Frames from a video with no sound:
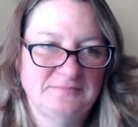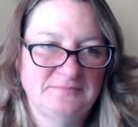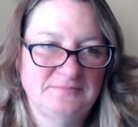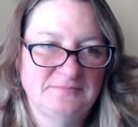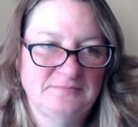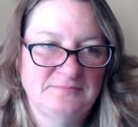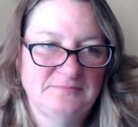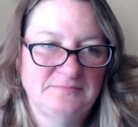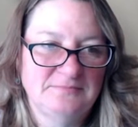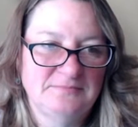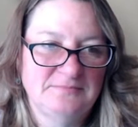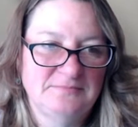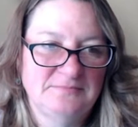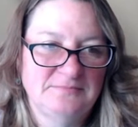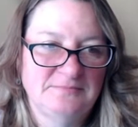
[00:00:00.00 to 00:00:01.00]

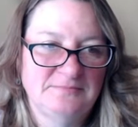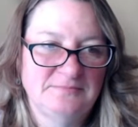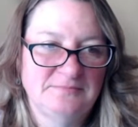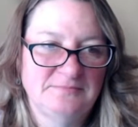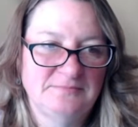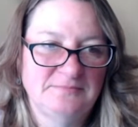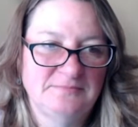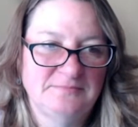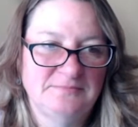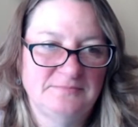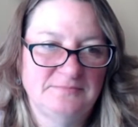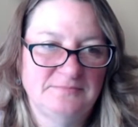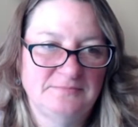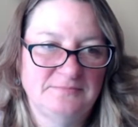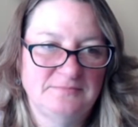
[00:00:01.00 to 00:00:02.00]

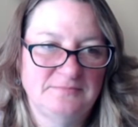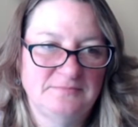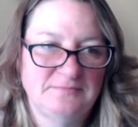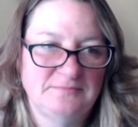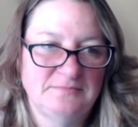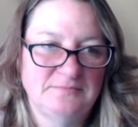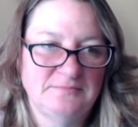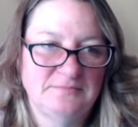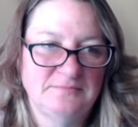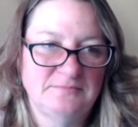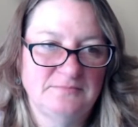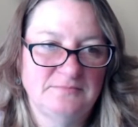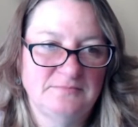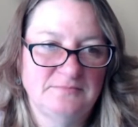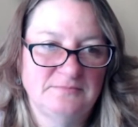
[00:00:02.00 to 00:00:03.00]

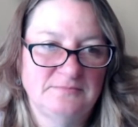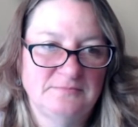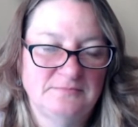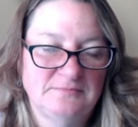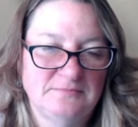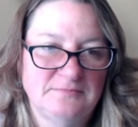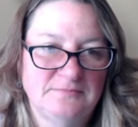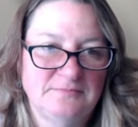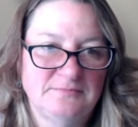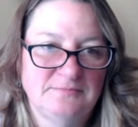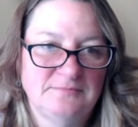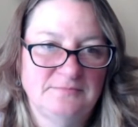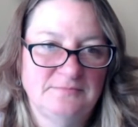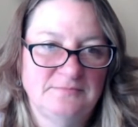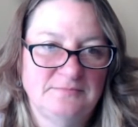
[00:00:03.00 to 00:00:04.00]

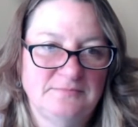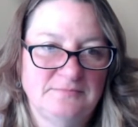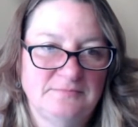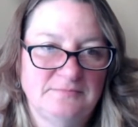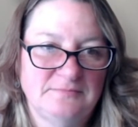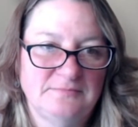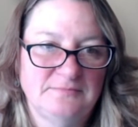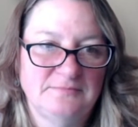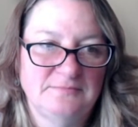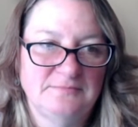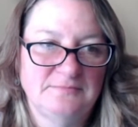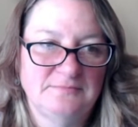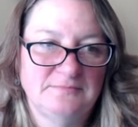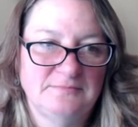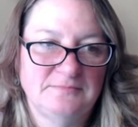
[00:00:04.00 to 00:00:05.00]

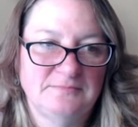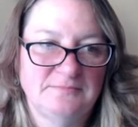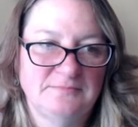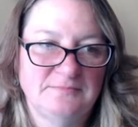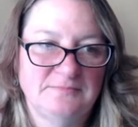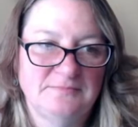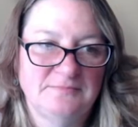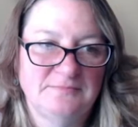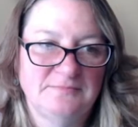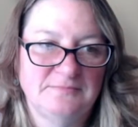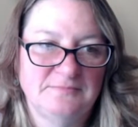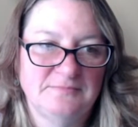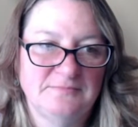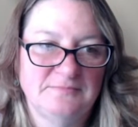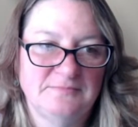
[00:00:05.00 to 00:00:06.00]

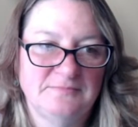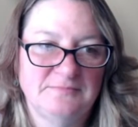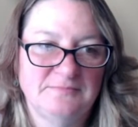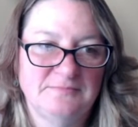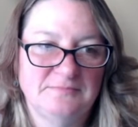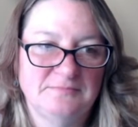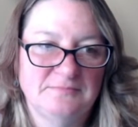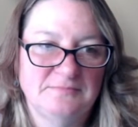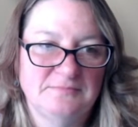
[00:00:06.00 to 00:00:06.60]
[no speech]